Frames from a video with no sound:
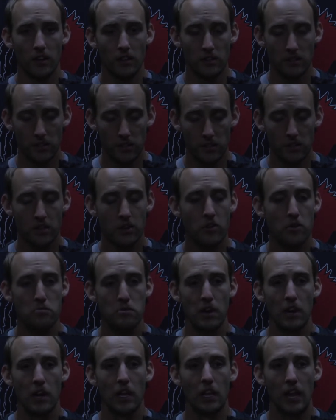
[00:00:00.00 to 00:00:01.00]
There have
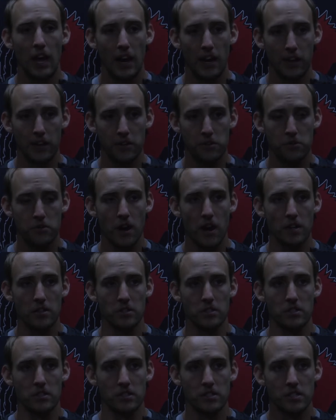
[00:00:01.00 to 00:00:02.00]
been a lot of
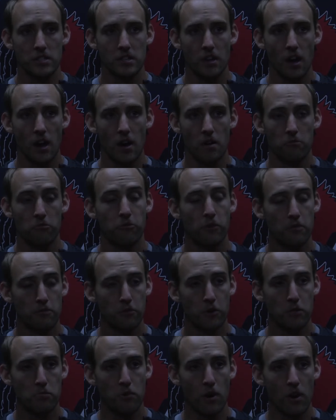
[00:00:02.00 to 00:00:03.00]
distractions from
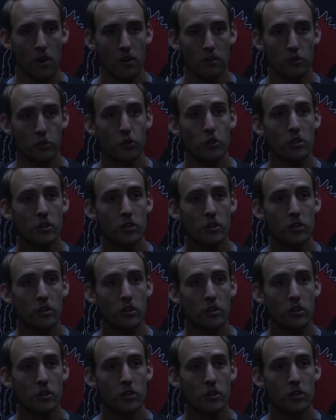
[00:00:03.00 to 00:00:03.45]
football.